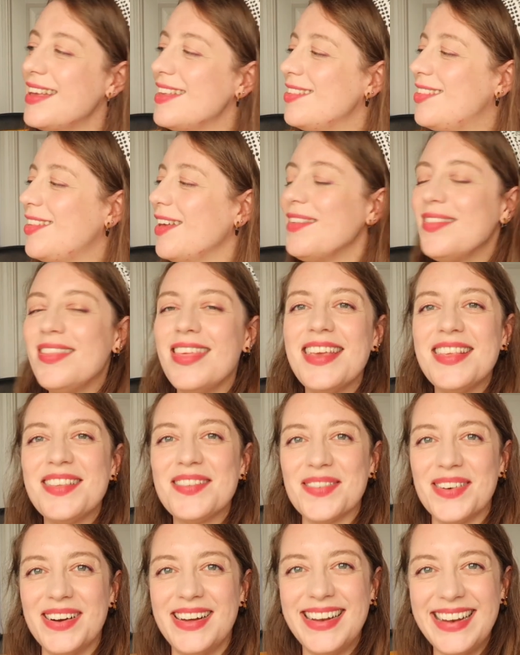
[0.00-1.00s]
So this
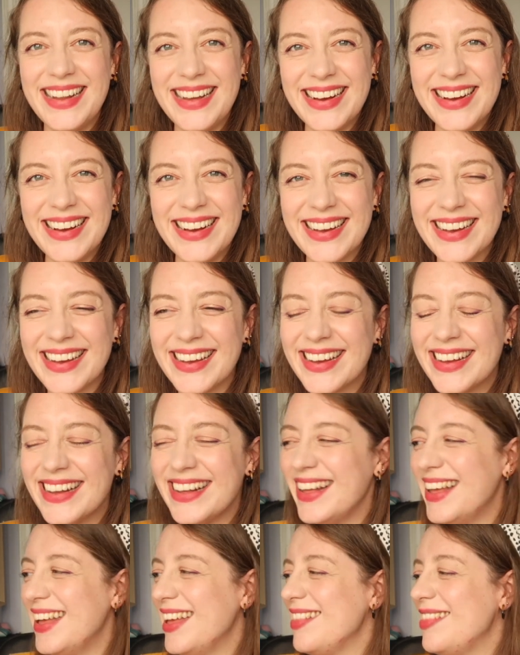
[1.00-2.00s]
one
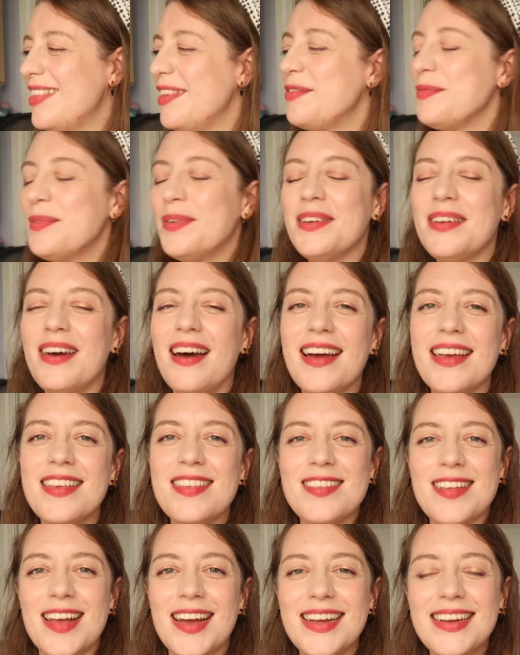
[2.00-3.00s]
this one I
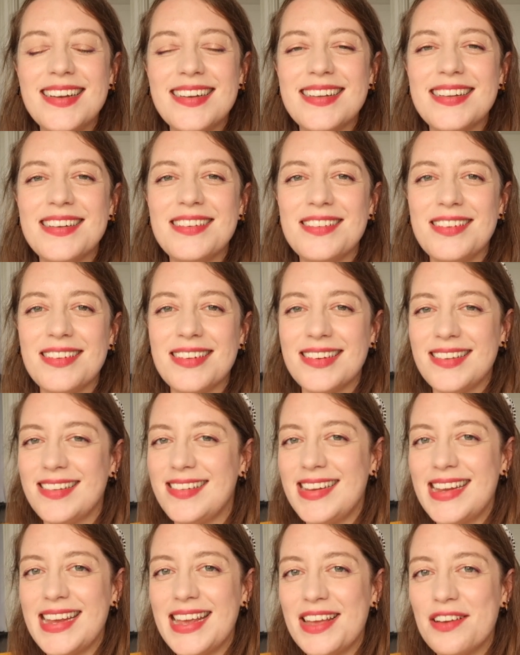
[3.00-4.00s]
signed it
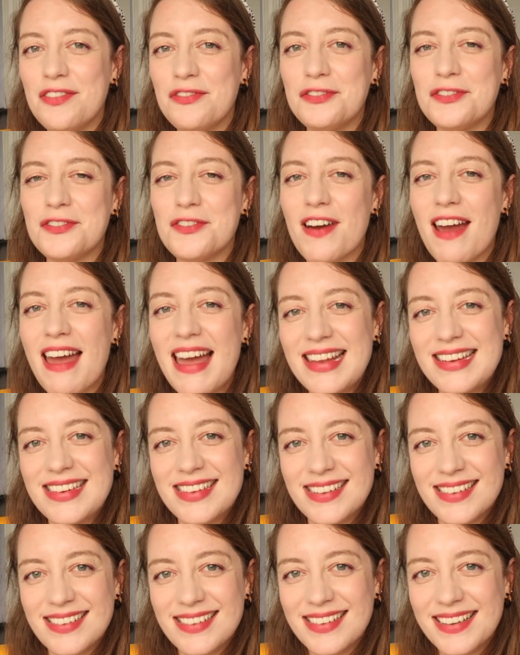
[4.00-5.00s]
Dear Fred.
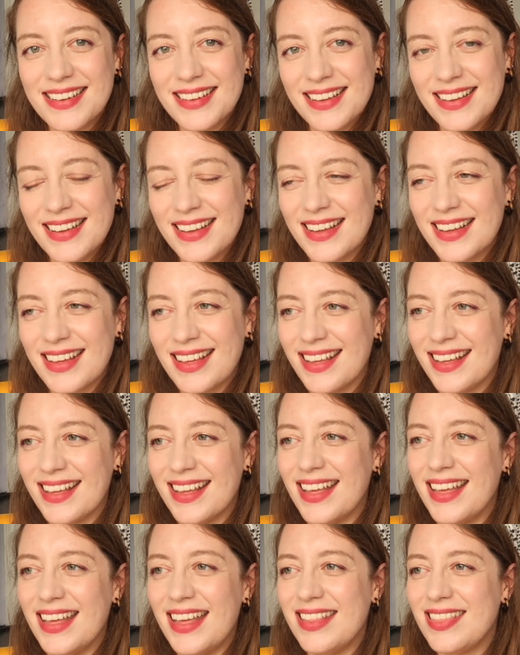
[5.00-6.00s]

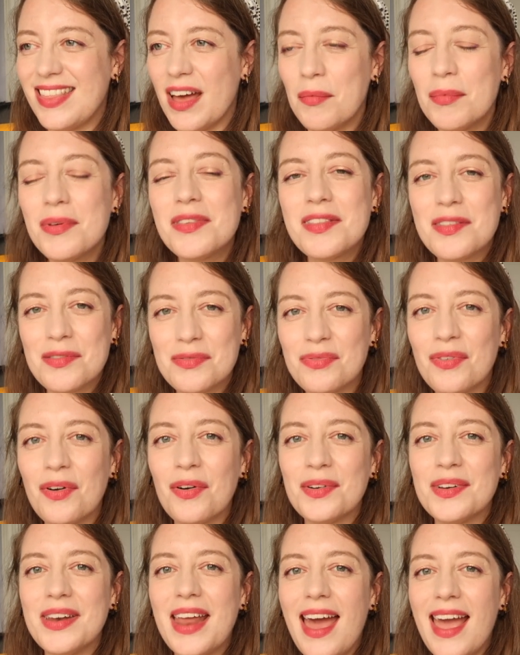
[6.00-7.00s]
That was the
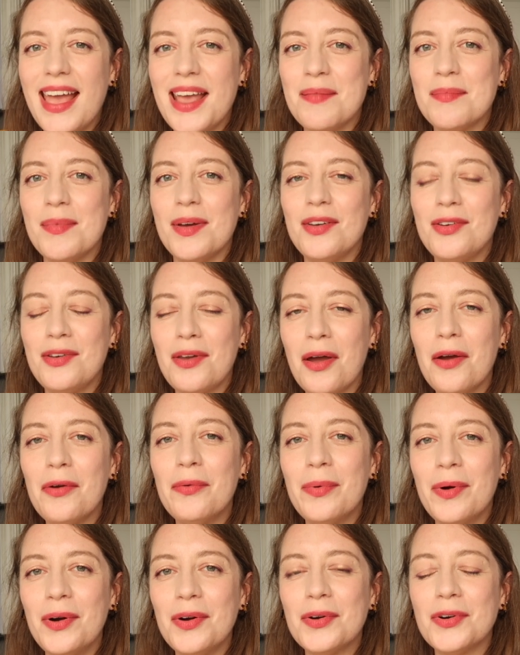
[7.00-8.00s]
wrong name. No
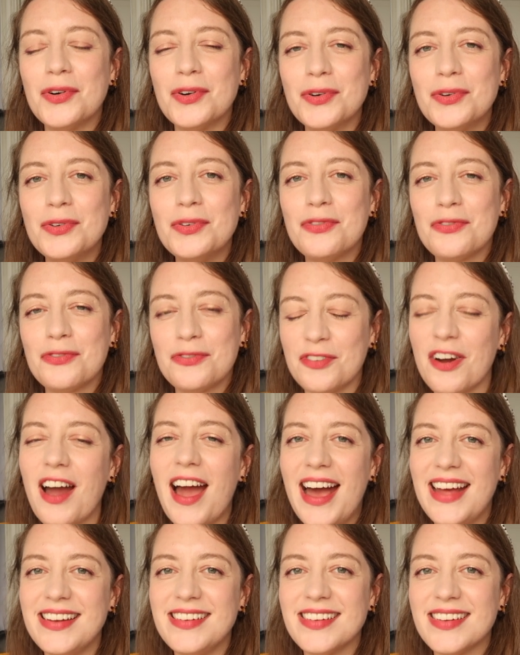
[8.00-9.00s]
one called
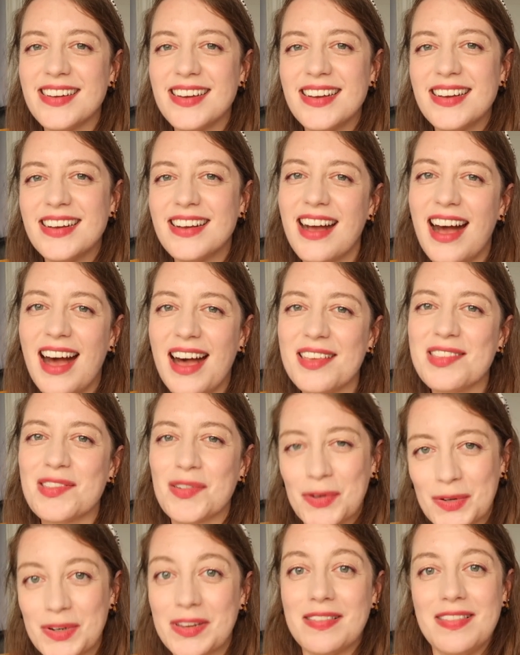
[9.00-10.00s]
Fred has
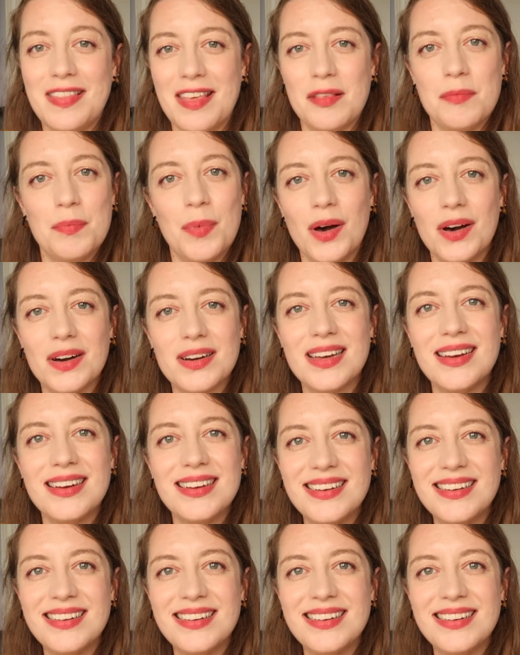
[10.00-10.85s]
ordered this book.